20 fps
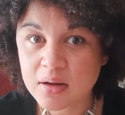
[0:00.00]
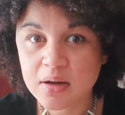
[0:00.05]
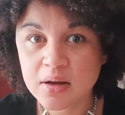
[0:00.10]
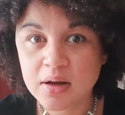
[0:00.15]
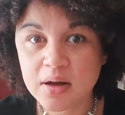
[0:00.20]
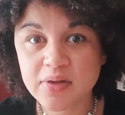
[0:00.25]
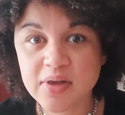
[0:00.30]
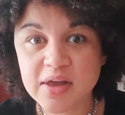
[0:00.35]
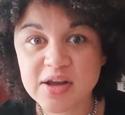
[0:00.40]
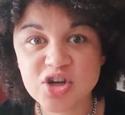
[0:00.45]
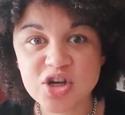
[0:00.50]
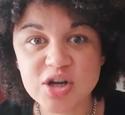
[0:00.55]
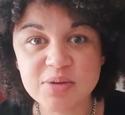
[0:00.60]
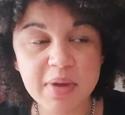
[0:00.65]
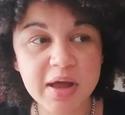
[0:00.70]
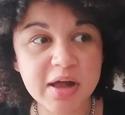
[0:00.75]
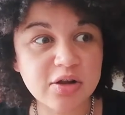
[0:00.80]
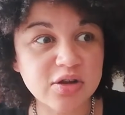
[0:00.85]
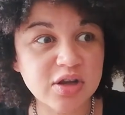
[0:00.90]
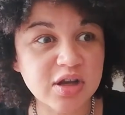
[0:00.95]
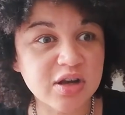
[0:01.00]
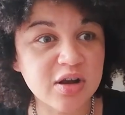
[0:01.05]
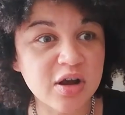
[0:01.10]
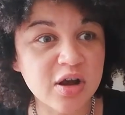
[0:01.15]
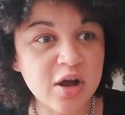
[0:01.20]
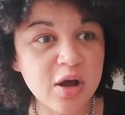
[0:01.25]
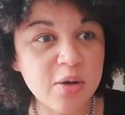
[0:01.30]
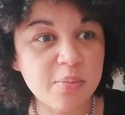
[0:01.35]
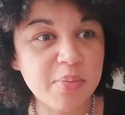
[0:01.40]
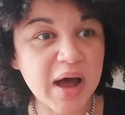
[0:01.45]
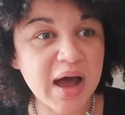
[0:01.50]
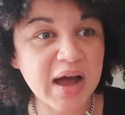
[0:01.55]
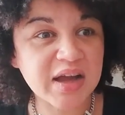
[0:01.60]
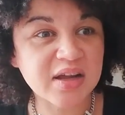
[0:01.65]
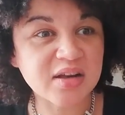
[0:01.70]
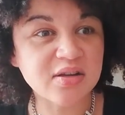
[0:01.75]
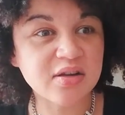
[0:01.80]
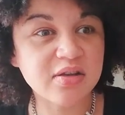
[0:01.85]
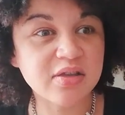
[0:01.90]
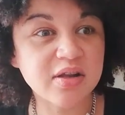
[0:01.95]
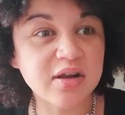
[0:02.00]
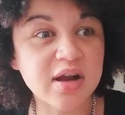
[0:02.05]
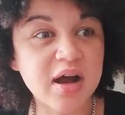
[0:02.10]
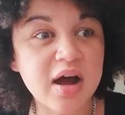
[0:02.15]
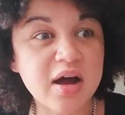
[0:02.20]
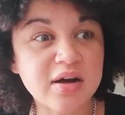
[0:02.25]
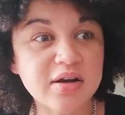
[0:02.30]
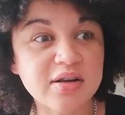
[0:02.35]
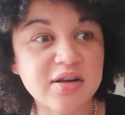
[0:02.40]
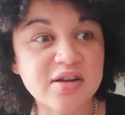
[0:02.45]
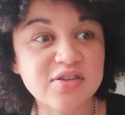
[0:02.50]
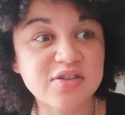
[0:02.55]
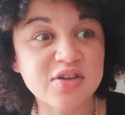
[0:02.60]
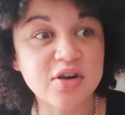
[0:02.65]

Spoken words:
And then she melted back into the darkness